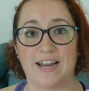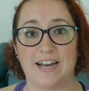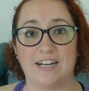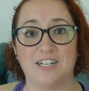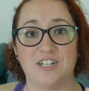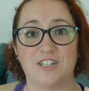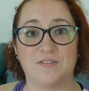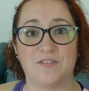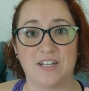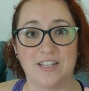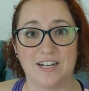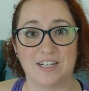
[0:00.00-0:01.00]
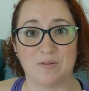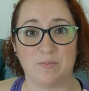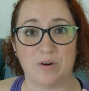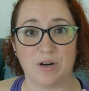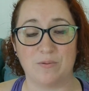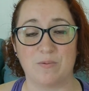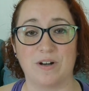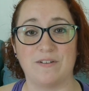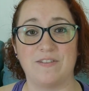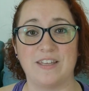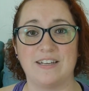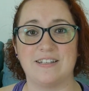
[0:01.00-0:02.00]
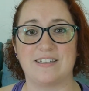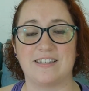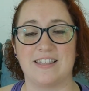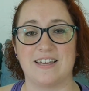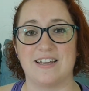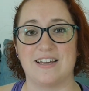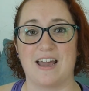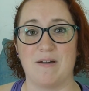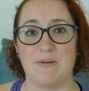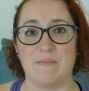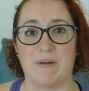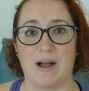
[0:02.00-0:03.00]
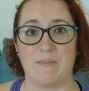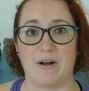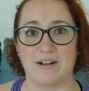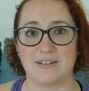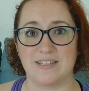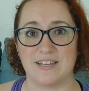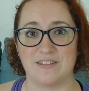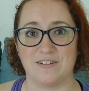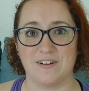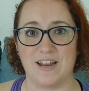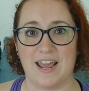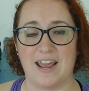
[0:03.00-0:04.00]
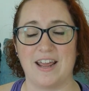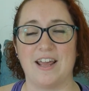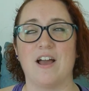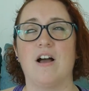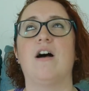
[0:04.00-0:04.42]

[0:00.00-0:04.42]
And I just finally got to burn one of these that came in my box the other day.